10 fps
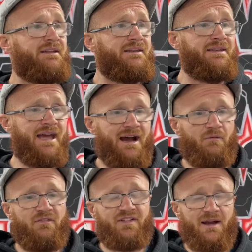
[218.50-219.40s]

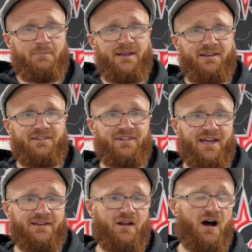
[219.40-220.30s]
Now, with that being
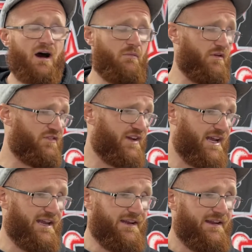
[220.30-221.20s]
said, like I was
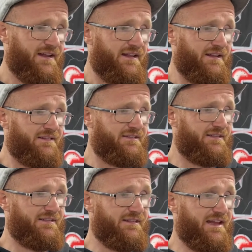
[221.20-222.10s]
saying,
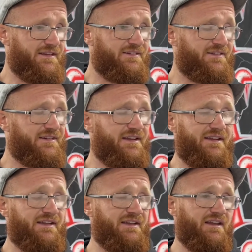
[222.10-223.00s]
there's
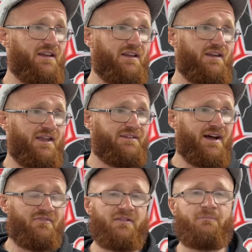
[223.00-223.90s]

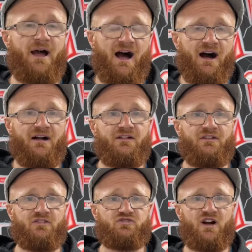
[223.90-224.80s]
nothing better
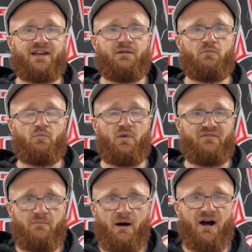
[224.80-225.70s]
than training
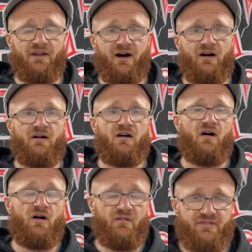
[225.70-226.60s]
with a partner,
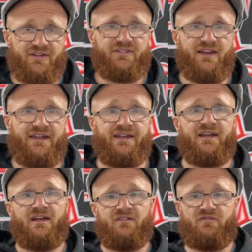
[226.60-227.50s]
obviously.
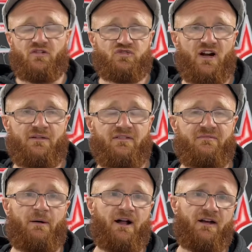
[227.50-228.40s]
If you're training with
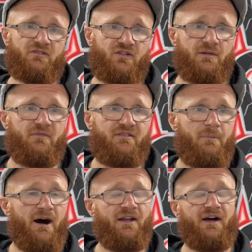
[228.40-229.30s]
a partner, drilling with a
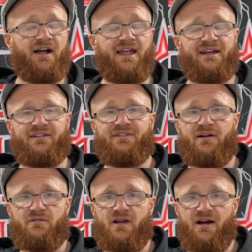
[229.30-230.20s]
partner, they could
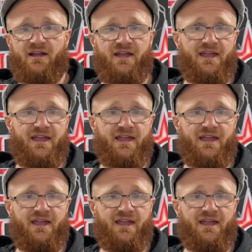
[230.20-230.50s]
tell you,